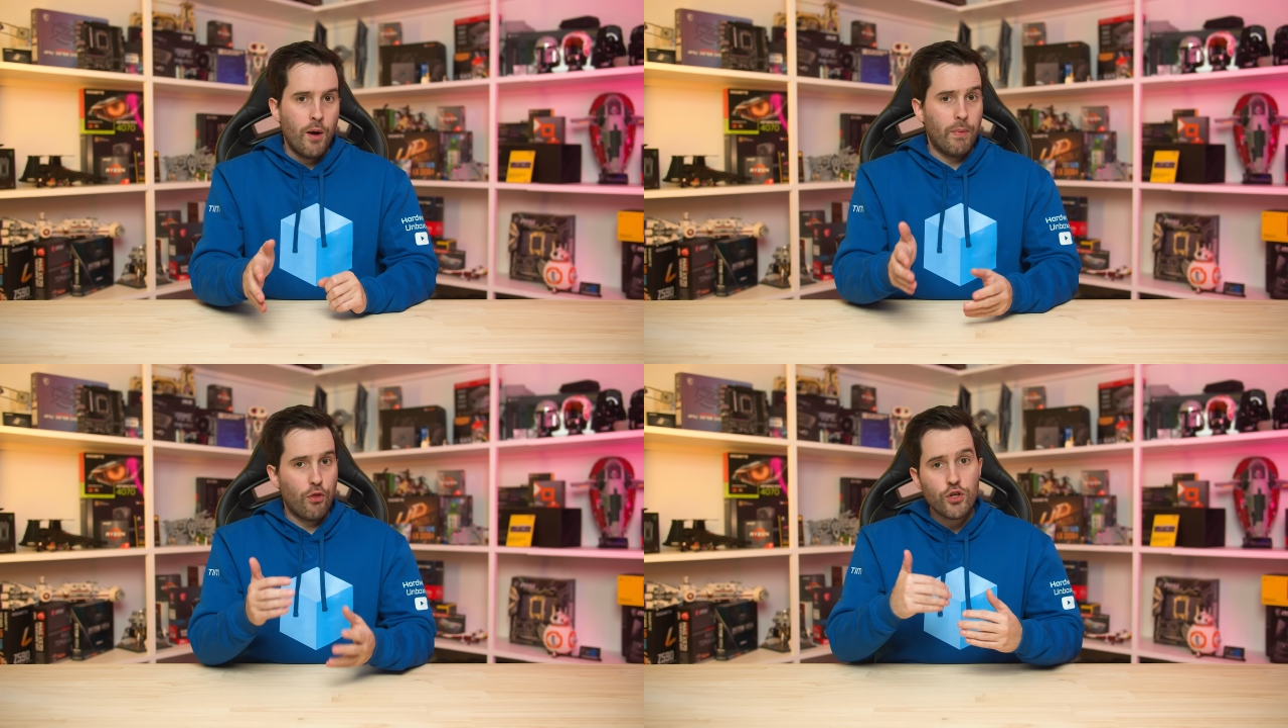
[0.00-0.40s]

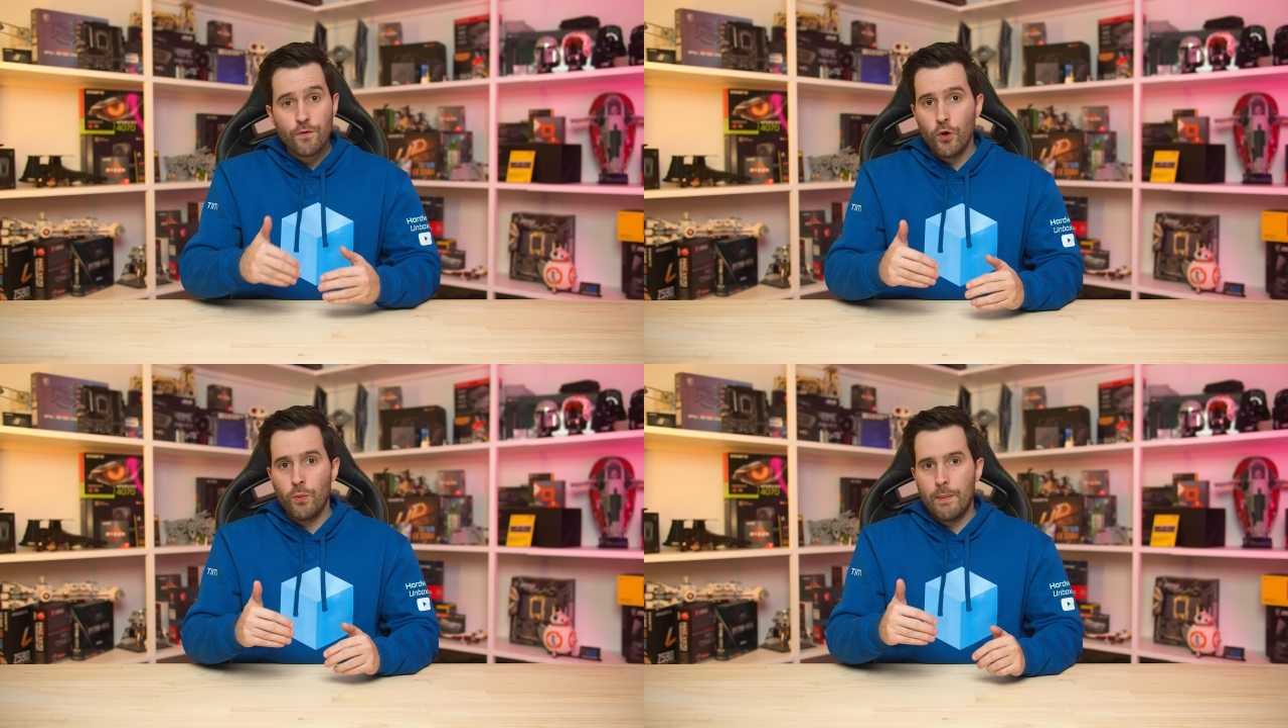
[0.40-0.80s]
but those
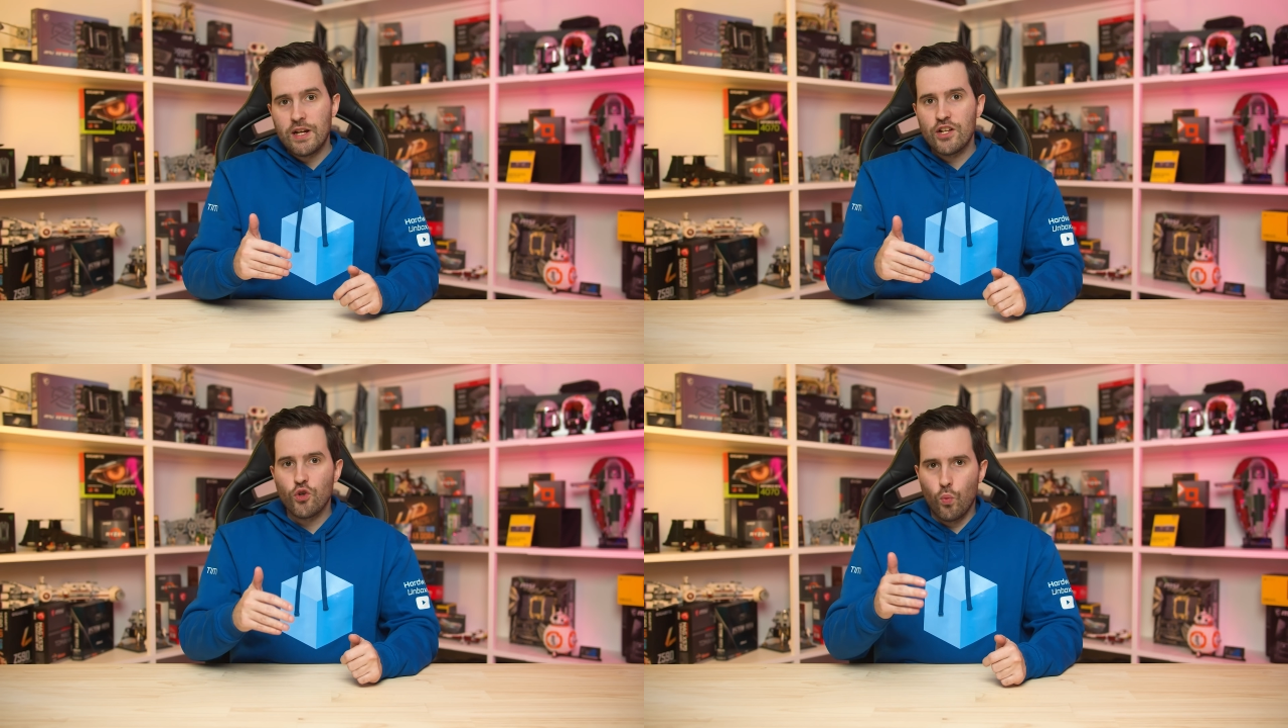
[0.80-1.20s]
firmware
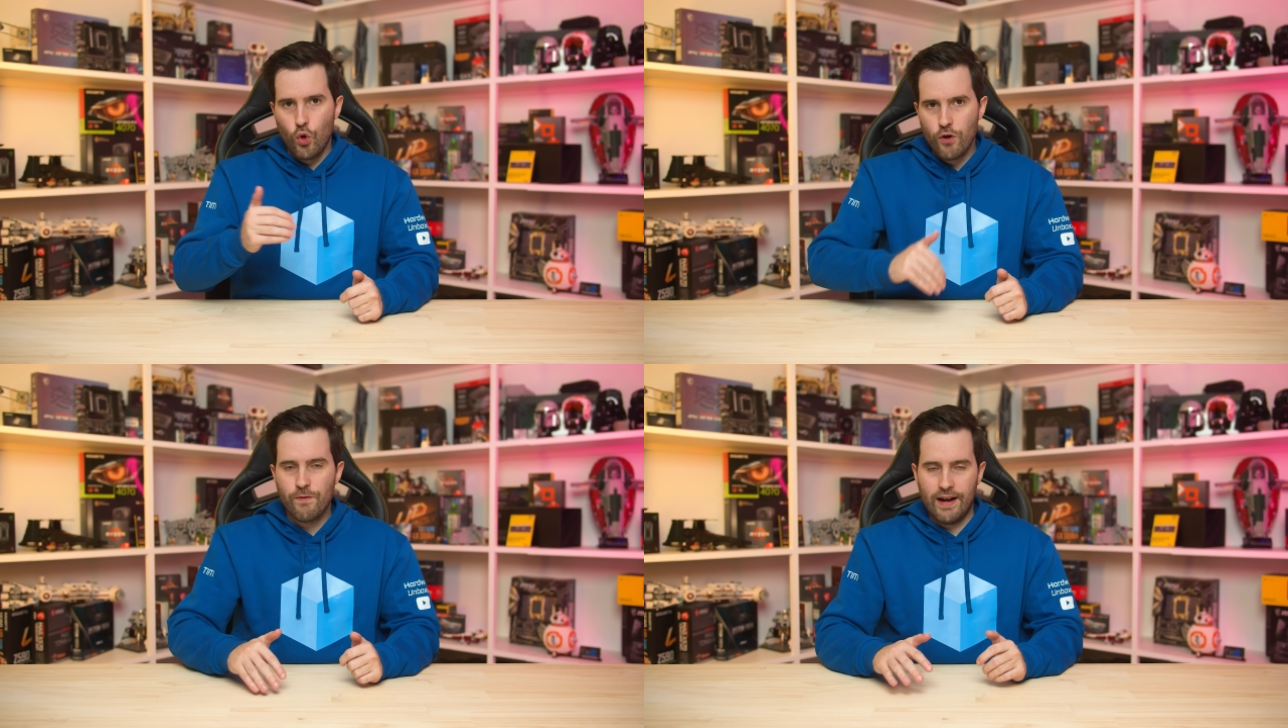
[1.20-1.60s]
updates
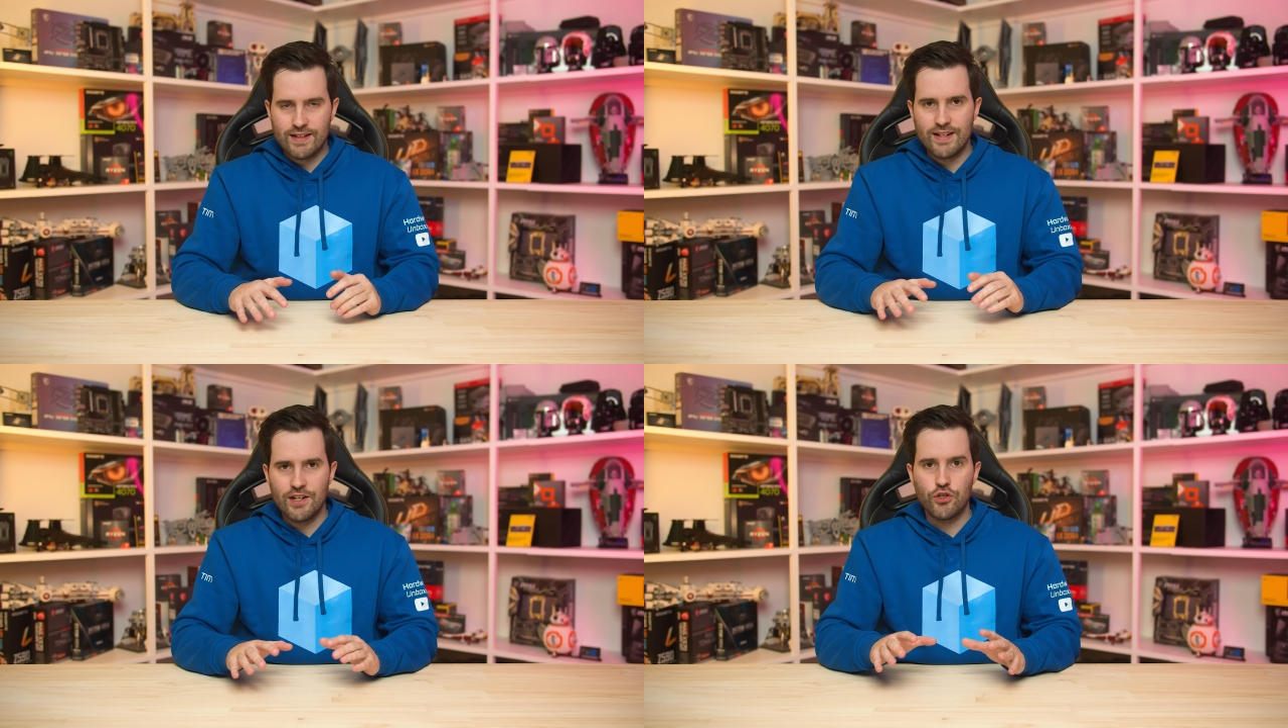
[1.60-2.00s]
were
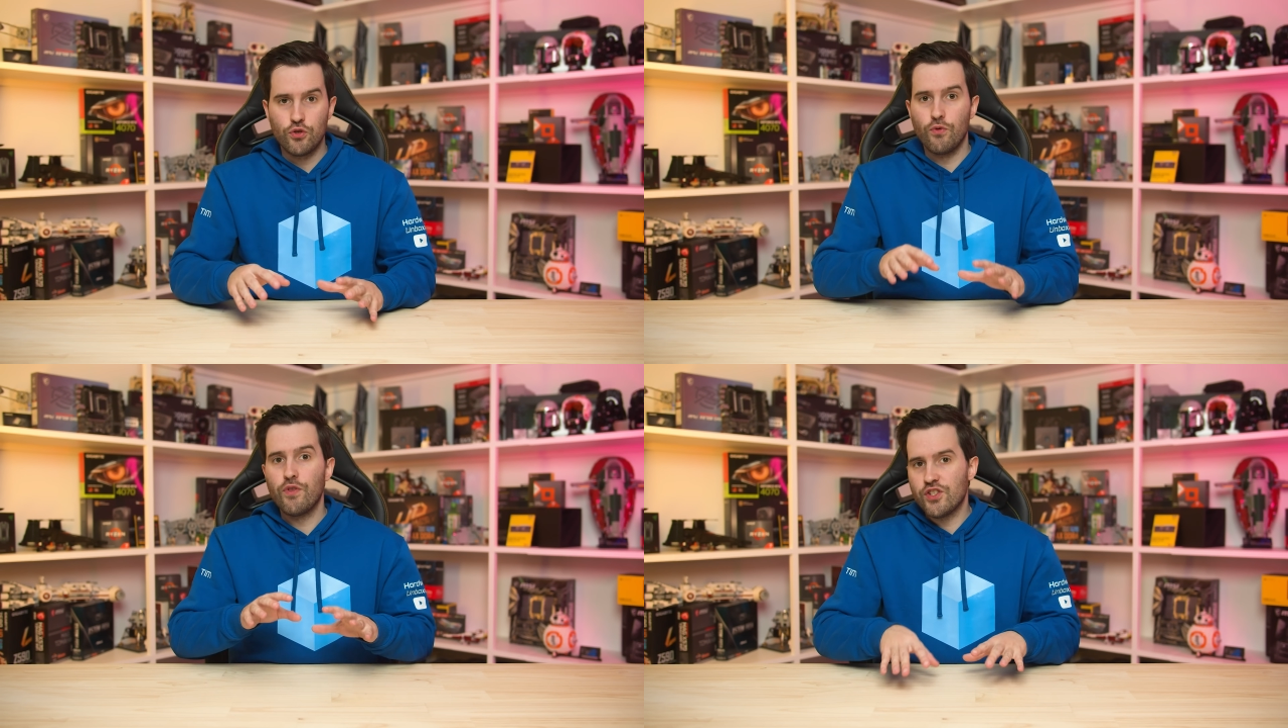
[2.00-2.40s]
factored
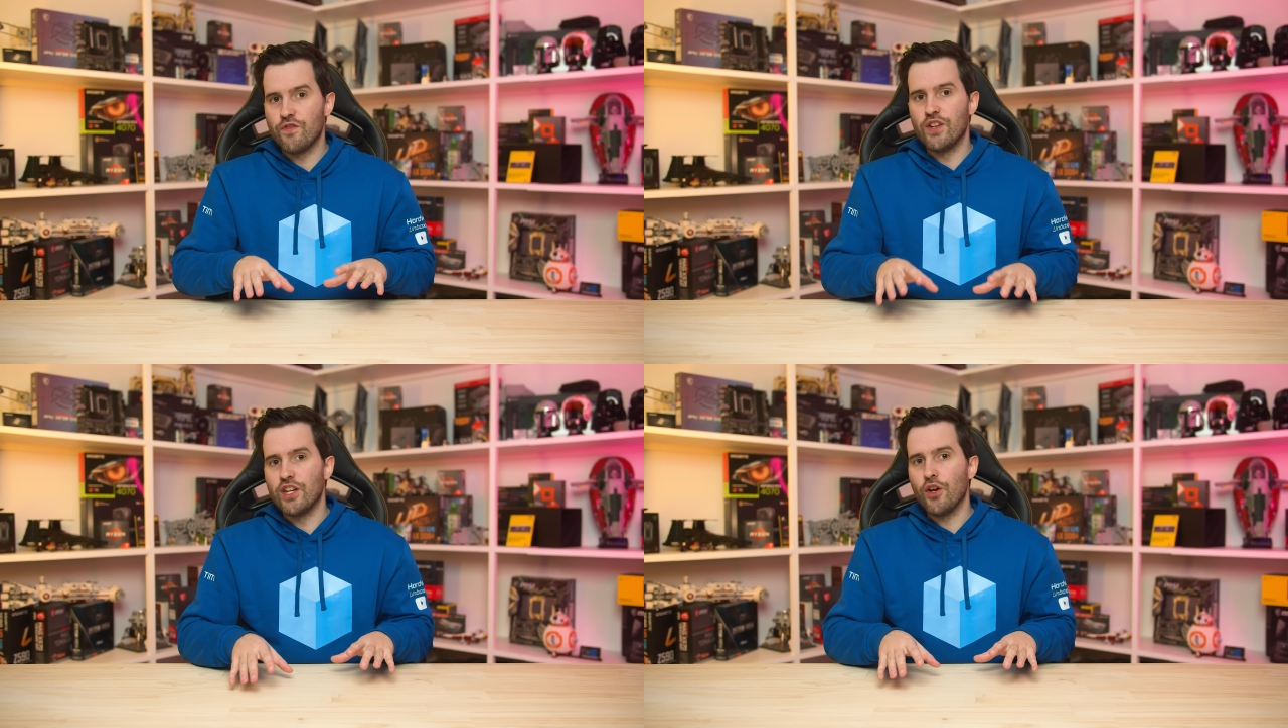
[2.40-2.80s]
into this
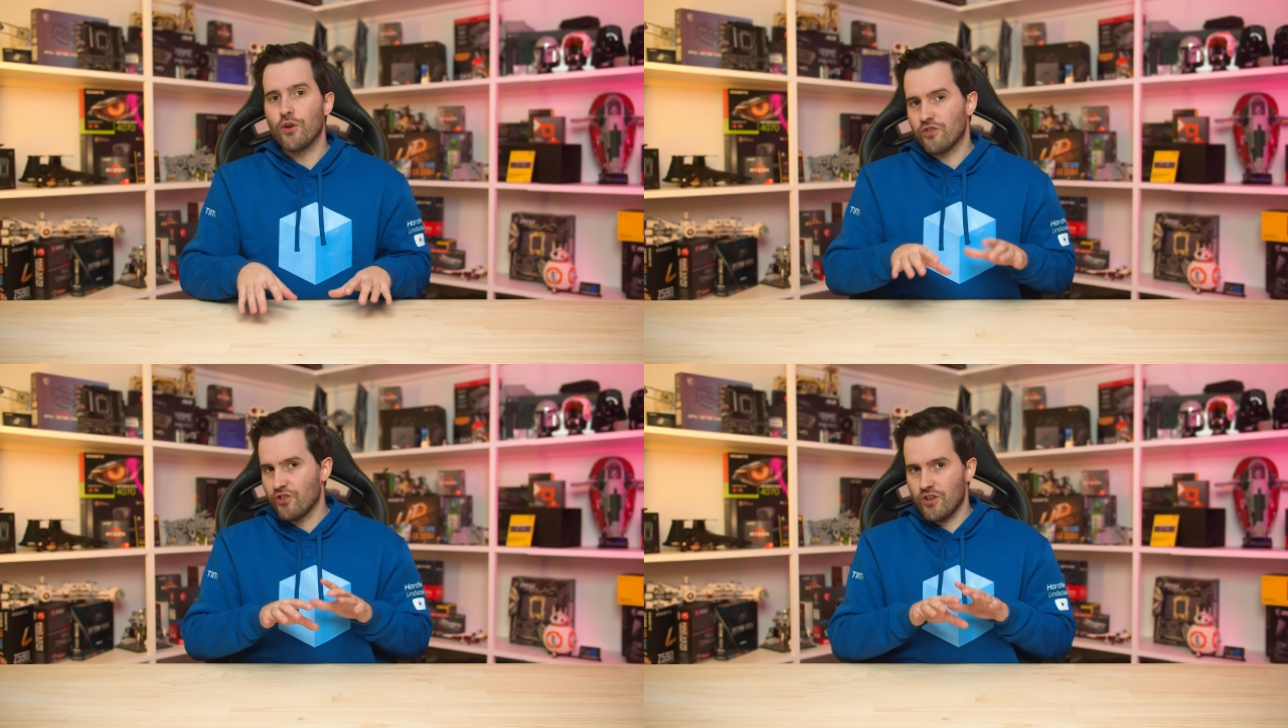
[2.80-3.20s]
video,
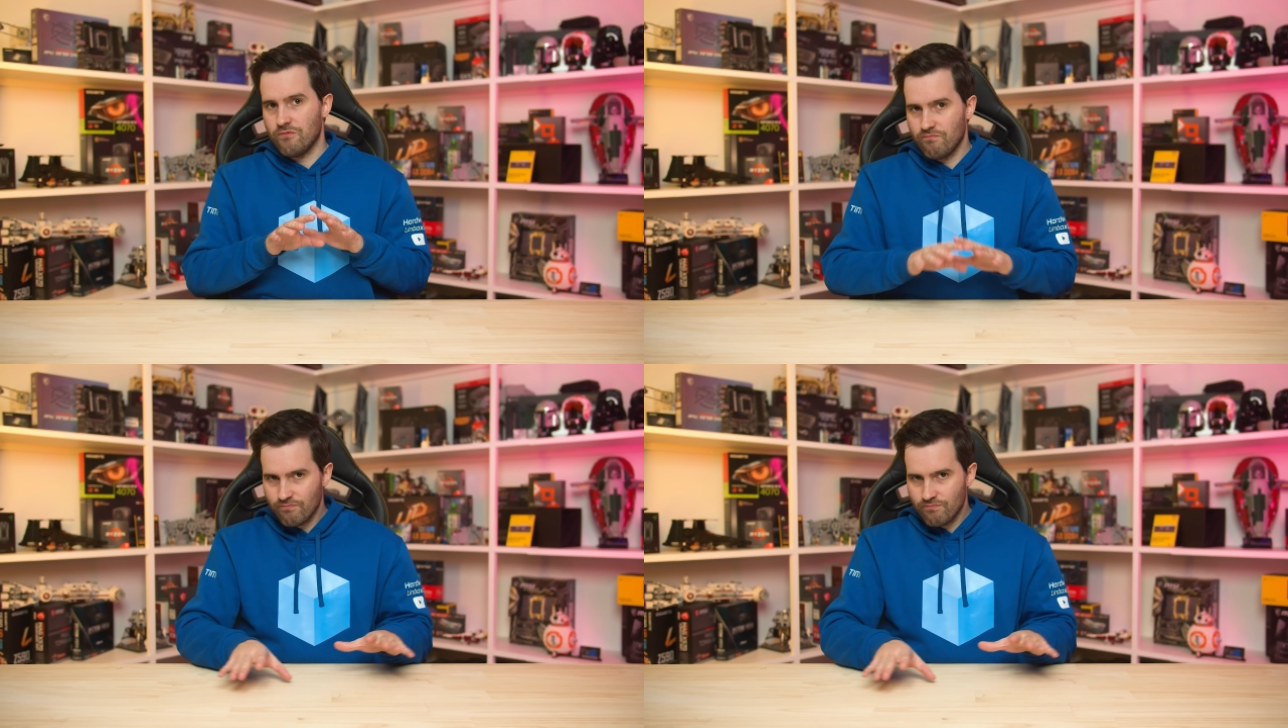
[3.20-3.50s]
so